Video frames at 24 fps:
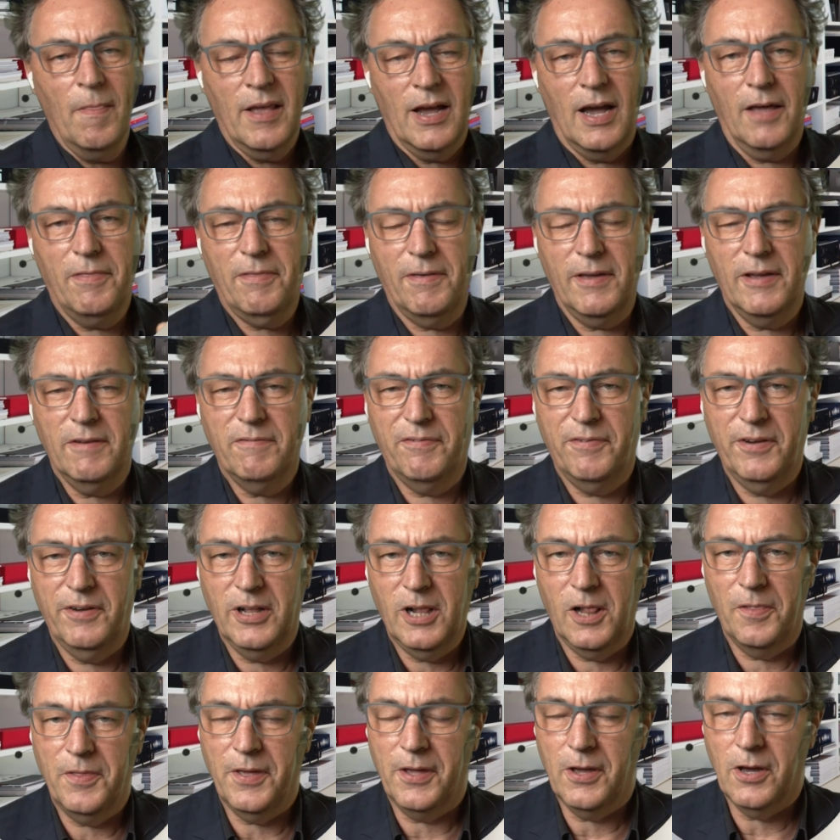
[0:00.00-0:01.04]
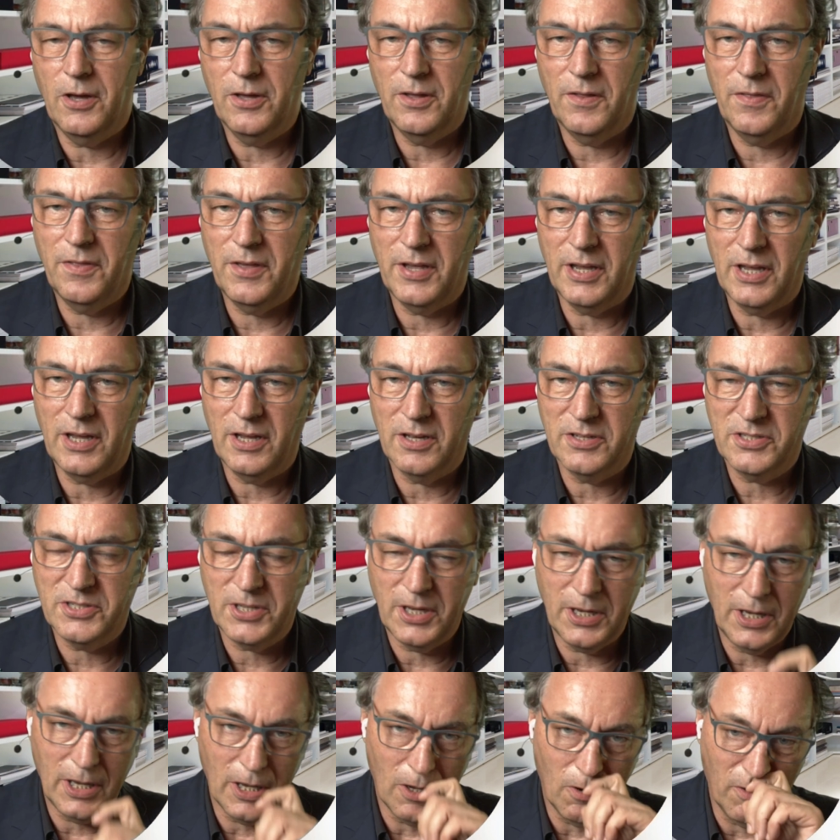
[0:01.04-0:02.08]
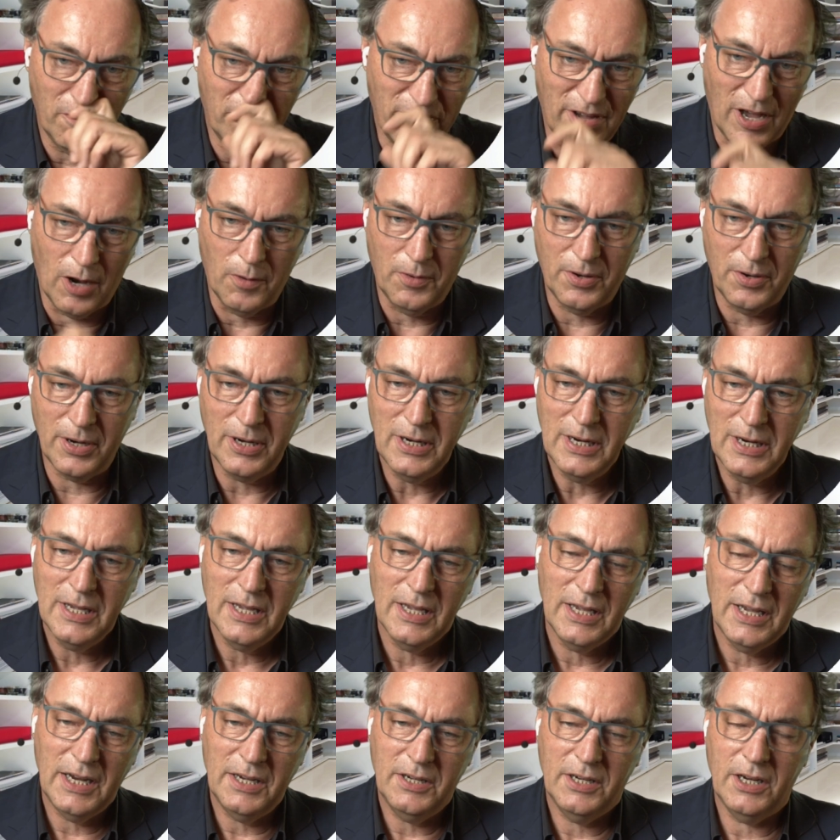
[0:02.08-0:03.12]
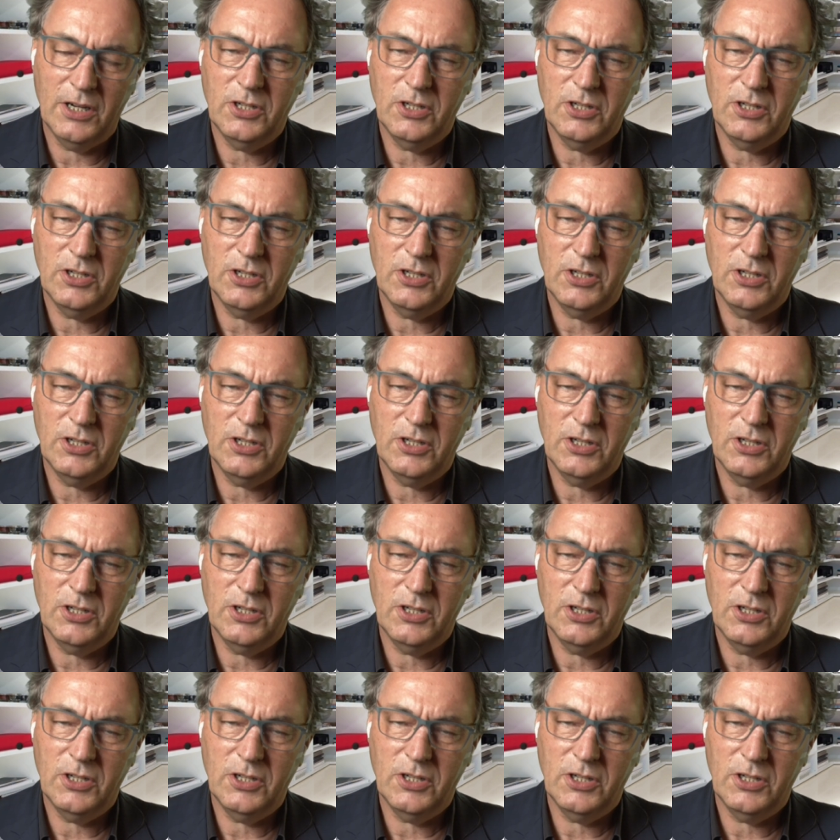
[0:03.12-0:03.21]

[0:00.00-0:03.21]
I think Phil, the CEO and founder, he did